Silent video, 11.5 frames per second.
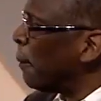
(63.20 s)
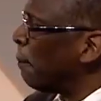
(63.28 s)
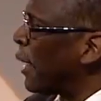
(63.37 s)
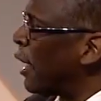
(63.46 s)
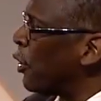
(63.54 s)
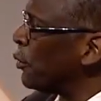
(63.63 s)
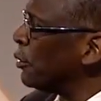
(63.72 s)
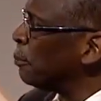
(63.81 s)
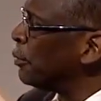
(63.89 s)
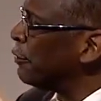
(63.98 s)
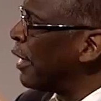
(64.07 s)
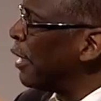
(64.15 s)
power and
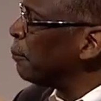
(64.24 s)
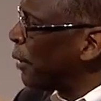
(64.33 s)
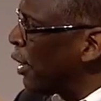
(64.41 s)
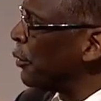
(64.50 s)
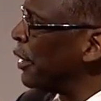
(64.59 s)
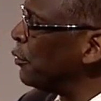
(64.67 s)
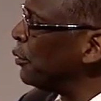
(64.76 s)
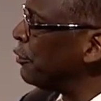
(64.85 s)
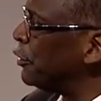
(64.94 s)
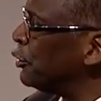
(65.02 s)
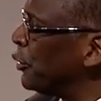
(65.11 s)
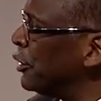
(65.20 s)
provide power and
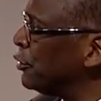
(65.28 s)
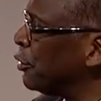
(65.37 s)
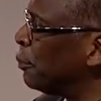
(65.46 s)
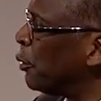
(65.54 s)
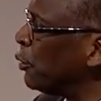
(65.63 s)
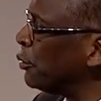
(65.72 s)
refrigeration to